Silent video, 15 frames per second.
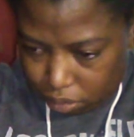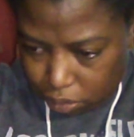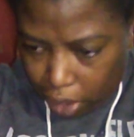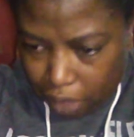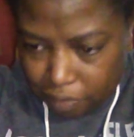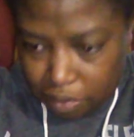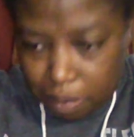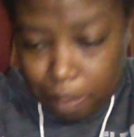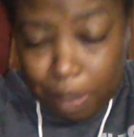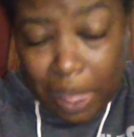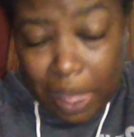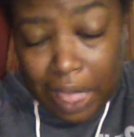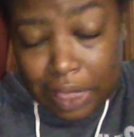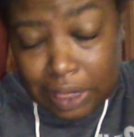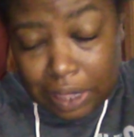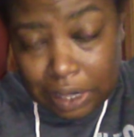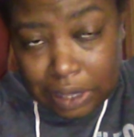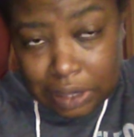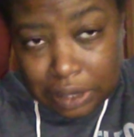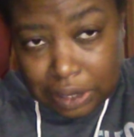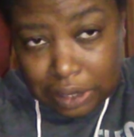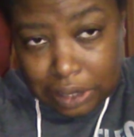of the
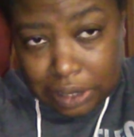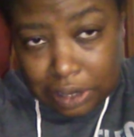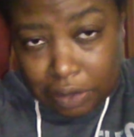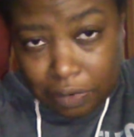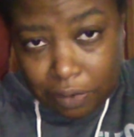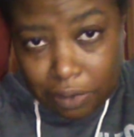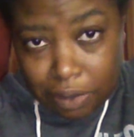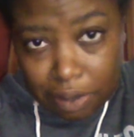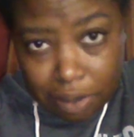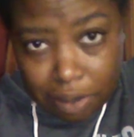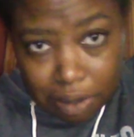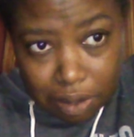balance for